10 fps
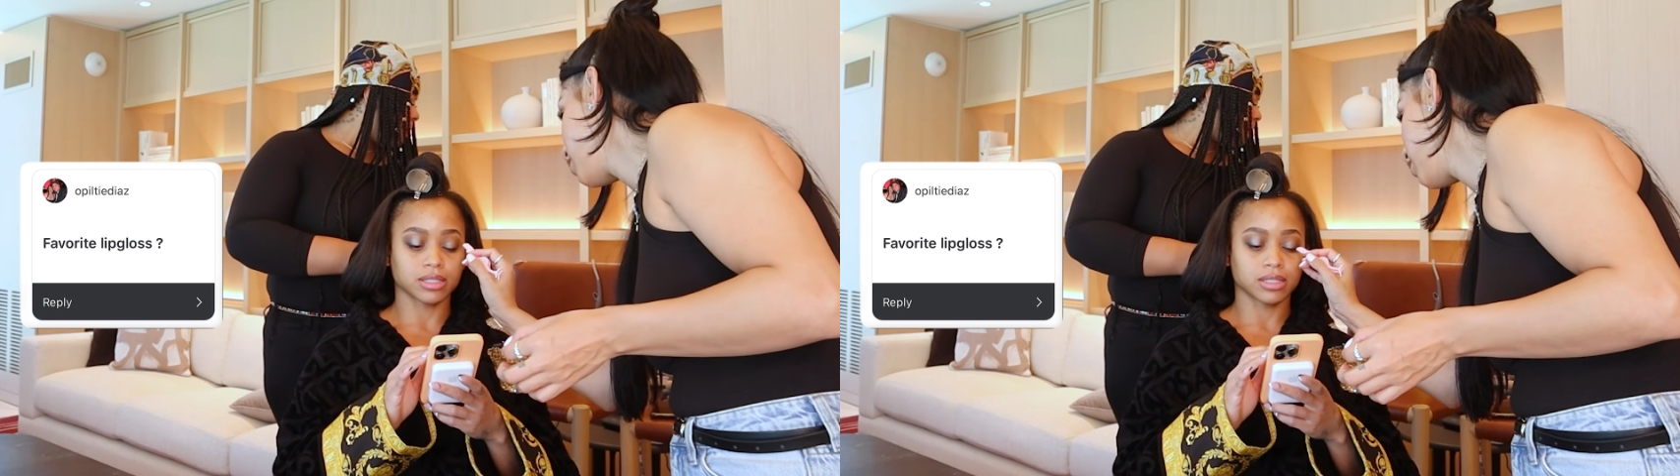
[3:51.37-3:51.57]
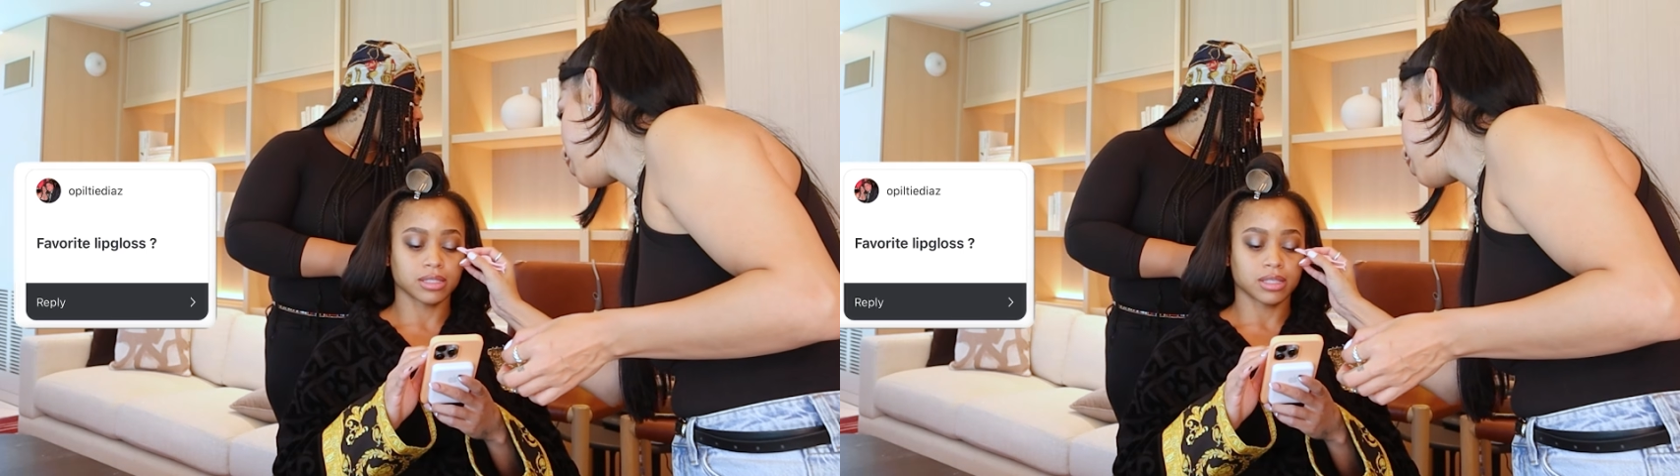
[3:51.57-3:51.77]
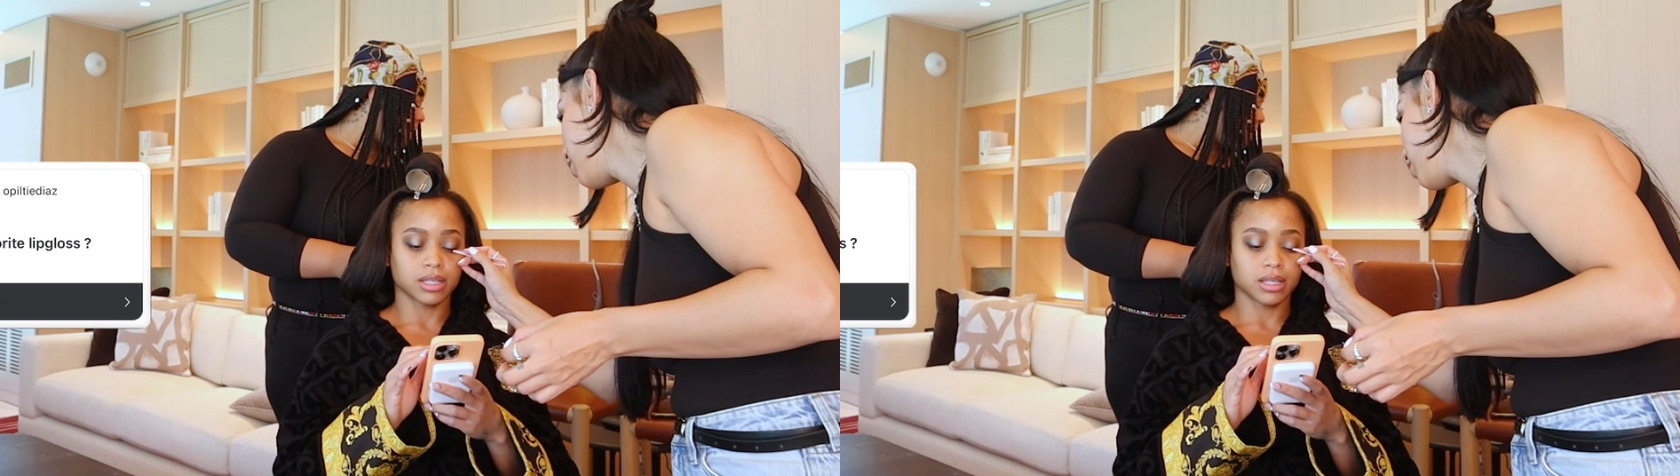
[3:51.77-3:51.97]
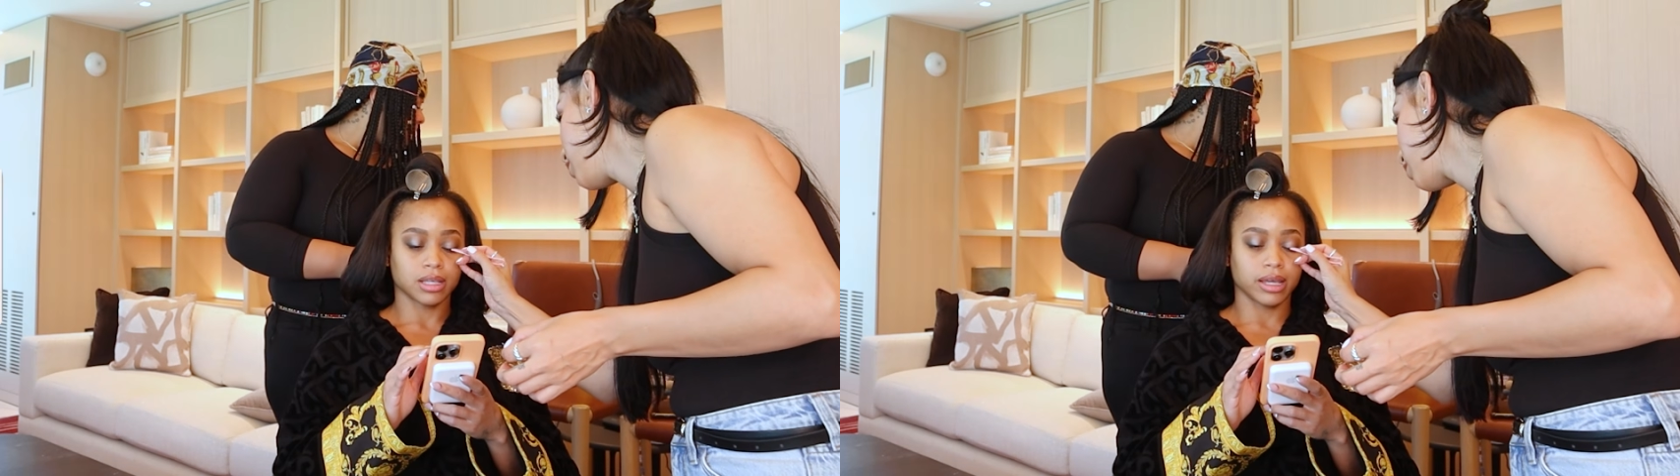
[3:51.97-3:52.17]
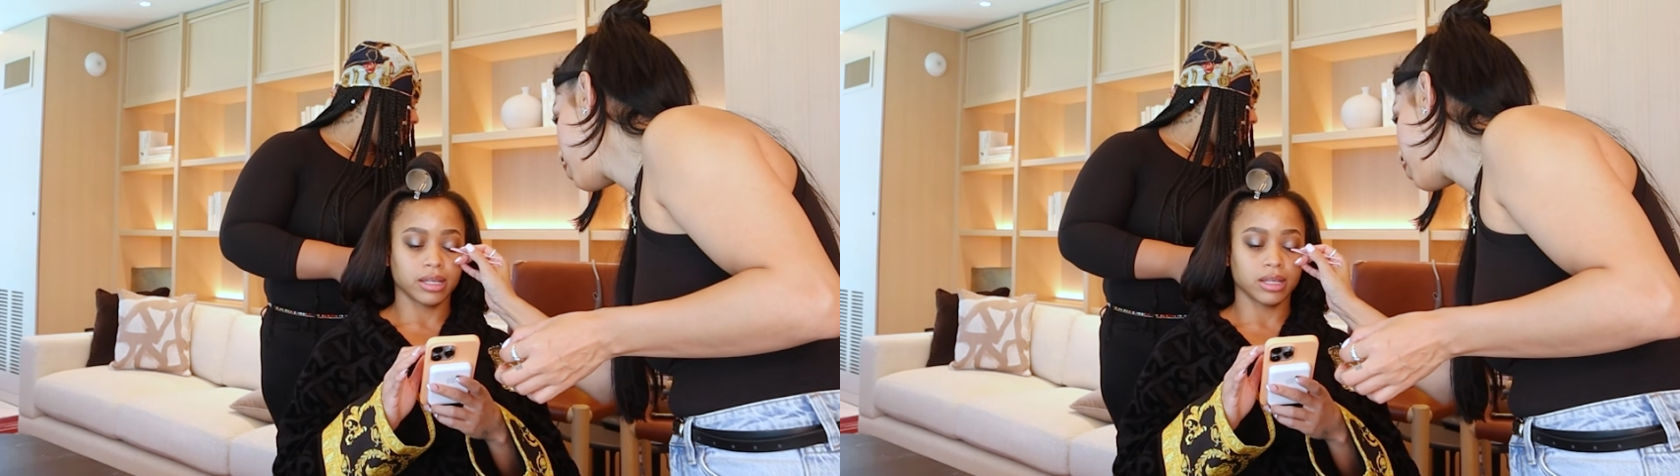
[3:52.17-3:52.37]

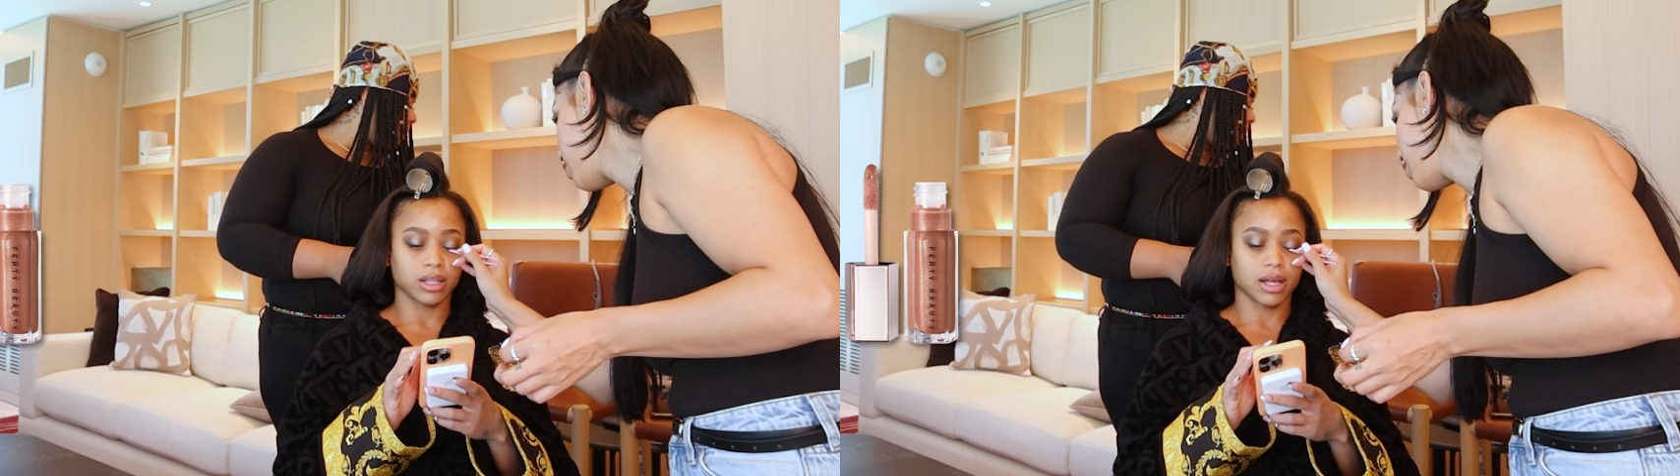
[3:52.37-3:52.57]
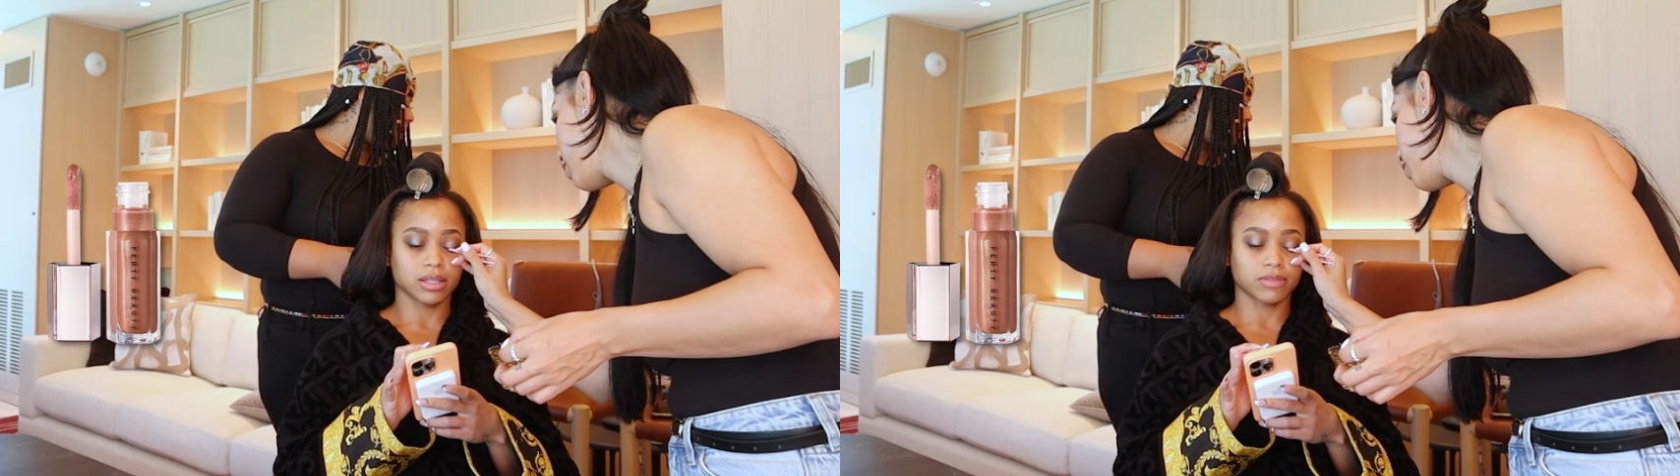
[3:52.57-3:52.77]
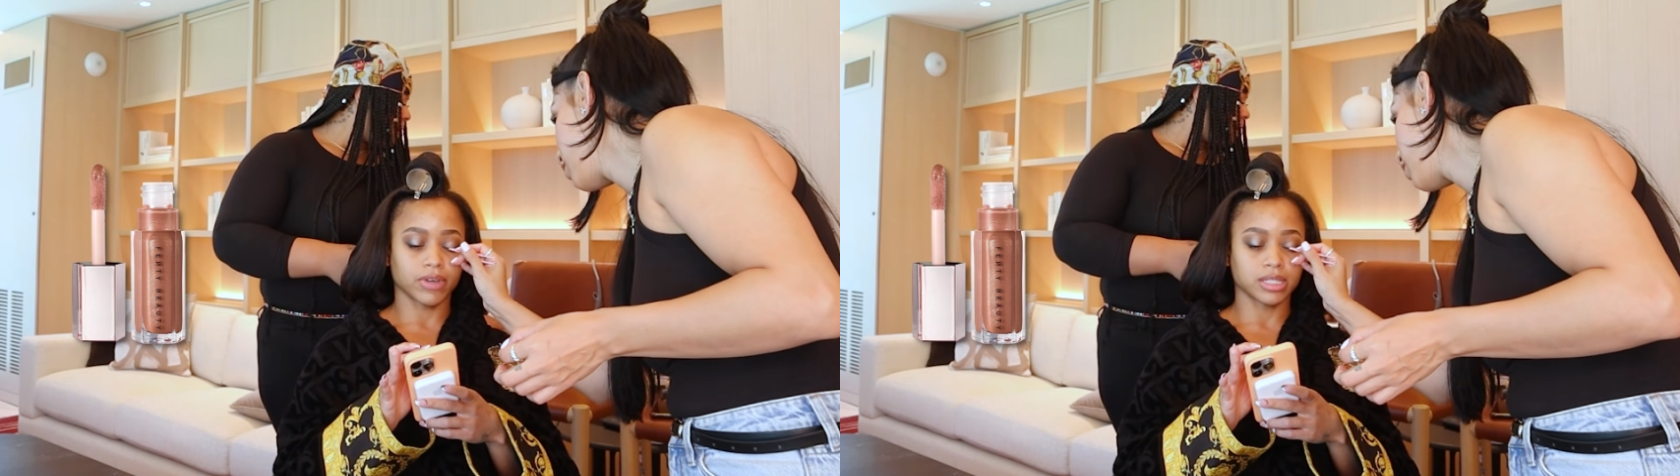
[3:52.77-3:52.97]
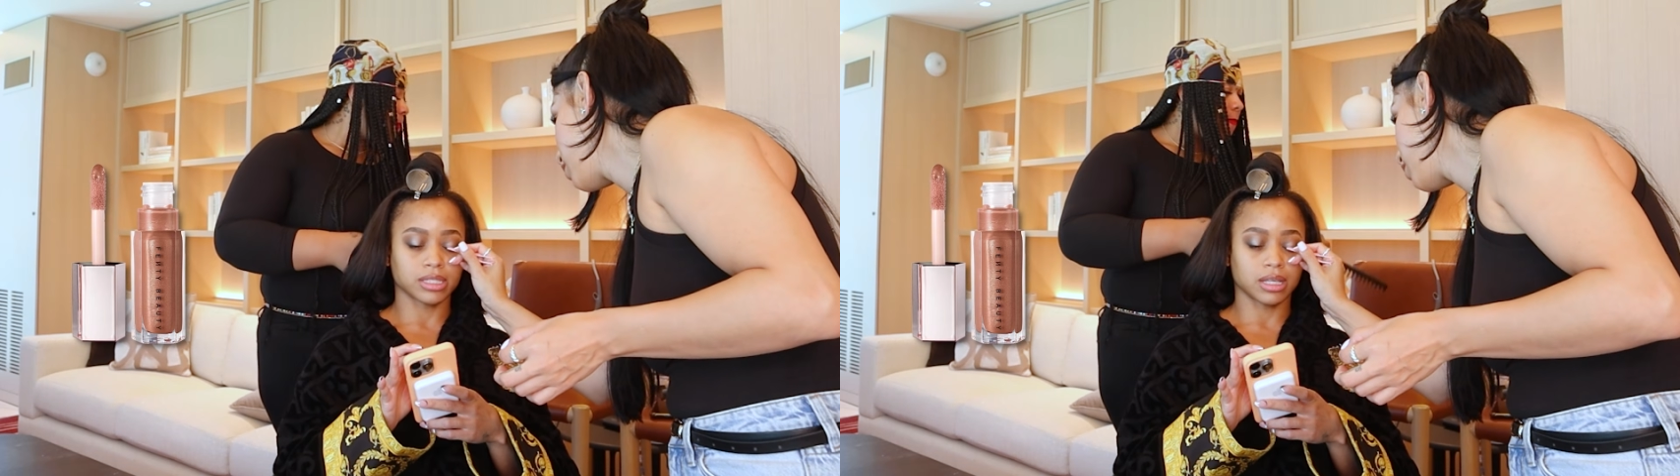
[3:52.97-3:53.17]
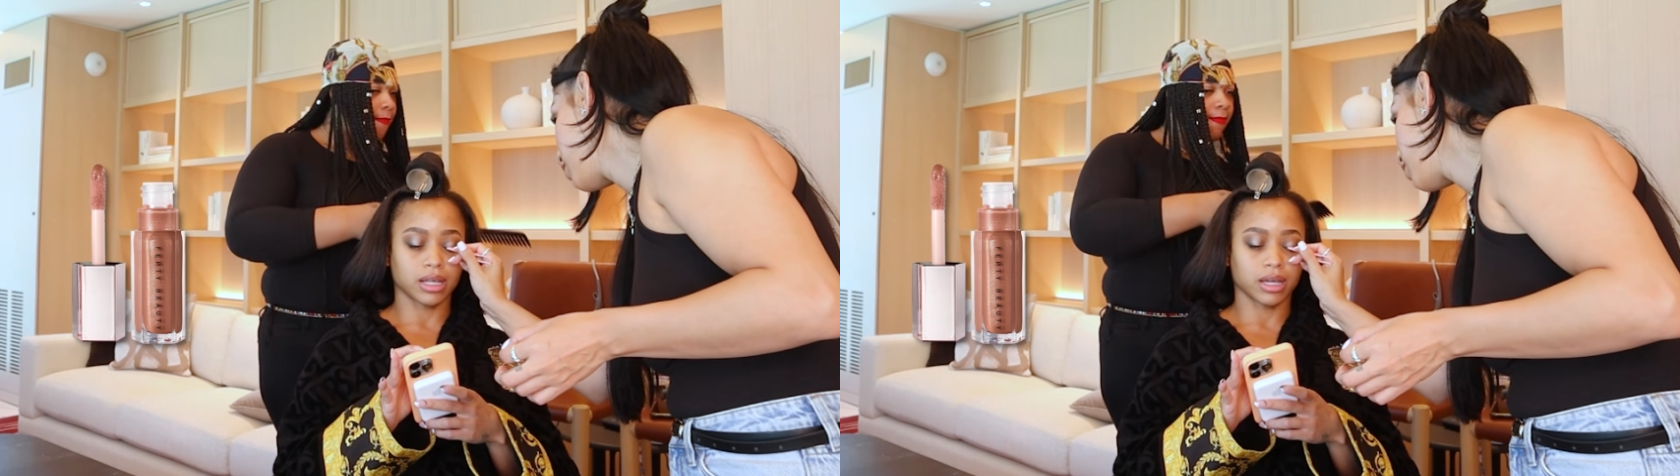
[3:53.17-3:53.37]
Any gloss,
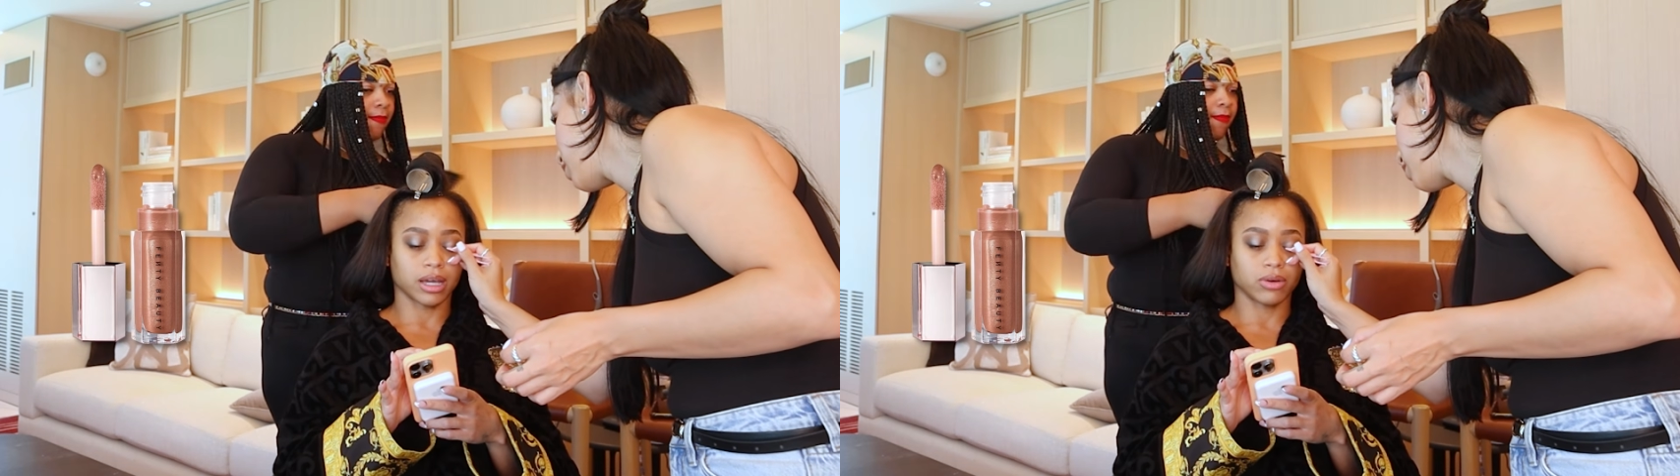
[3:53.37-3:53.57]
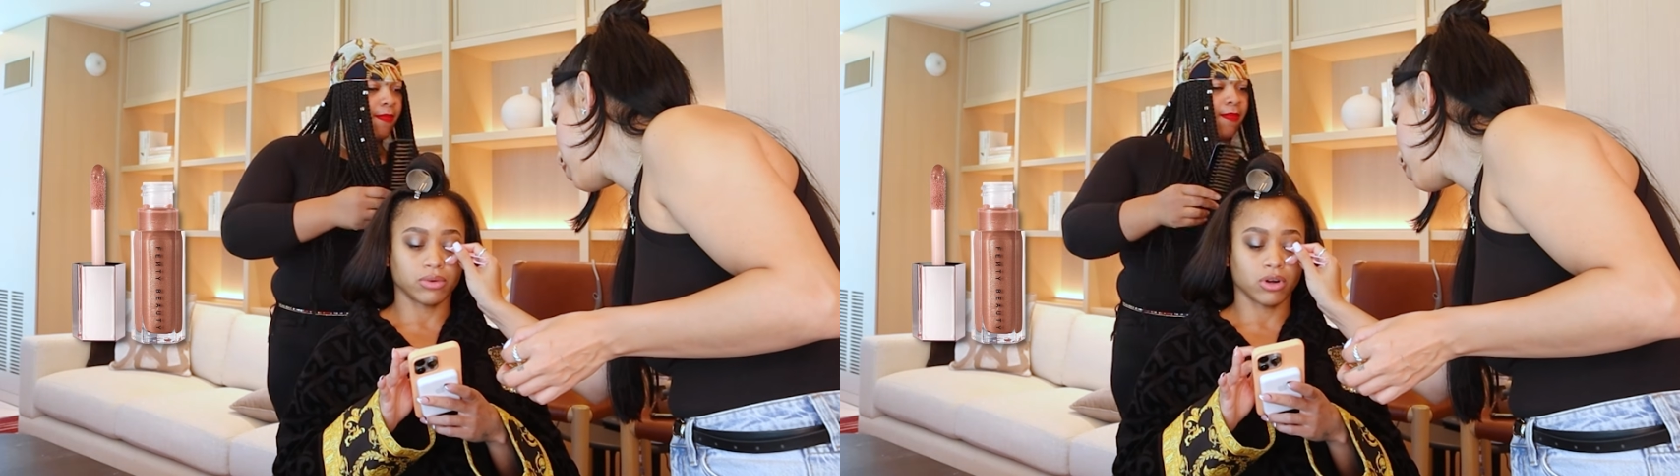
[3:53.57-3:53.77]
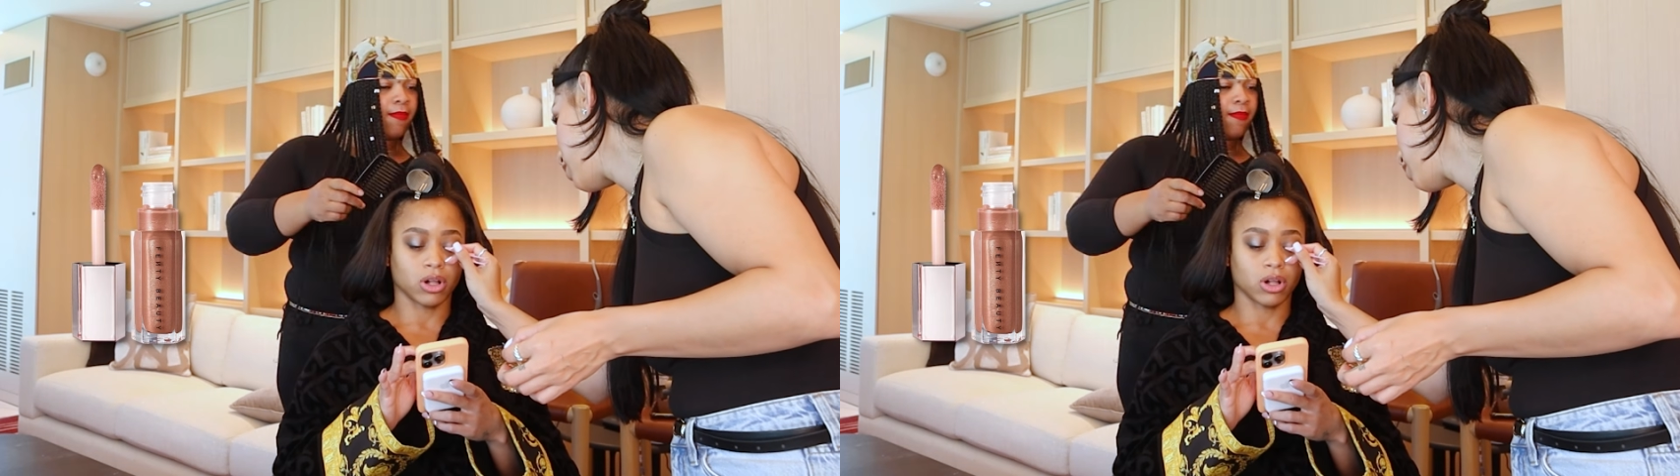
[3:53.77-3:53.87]
Fenty, like I own